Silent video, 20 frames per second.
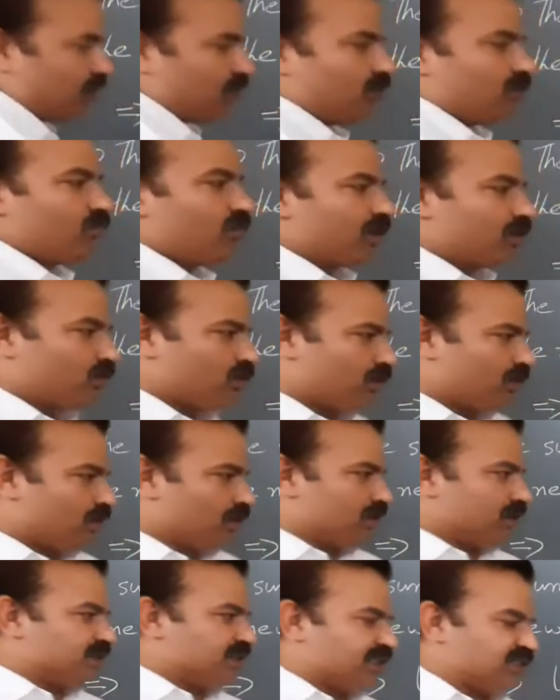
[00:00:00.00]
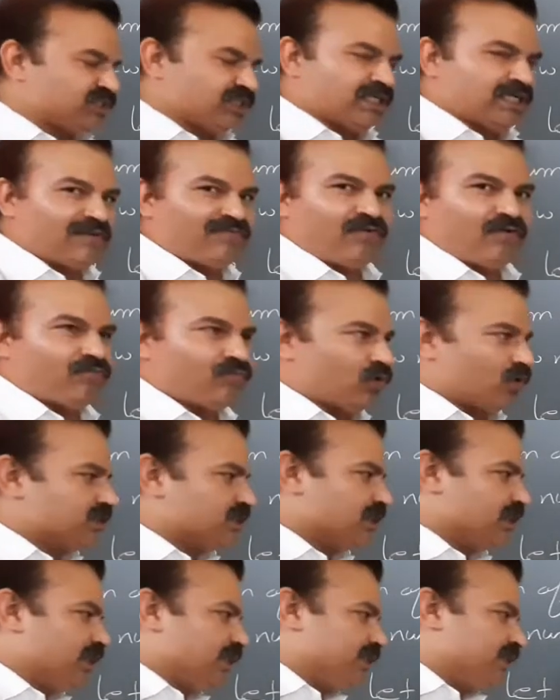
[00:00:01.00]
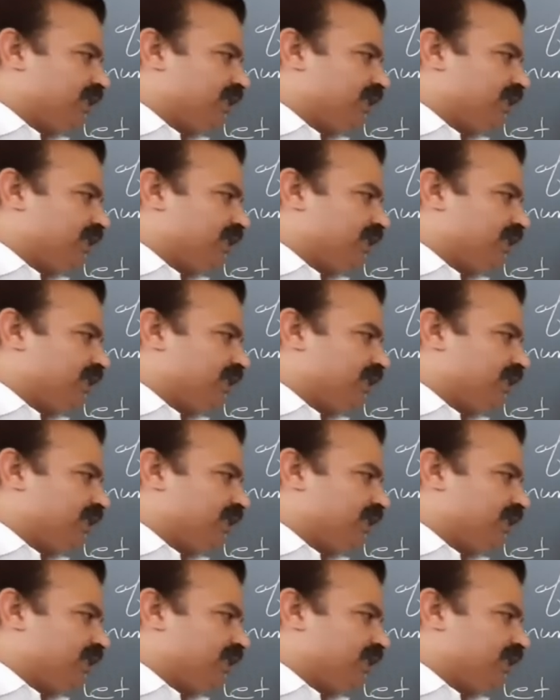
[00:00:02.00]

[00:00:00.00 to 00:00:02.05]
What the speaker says: What the general form was,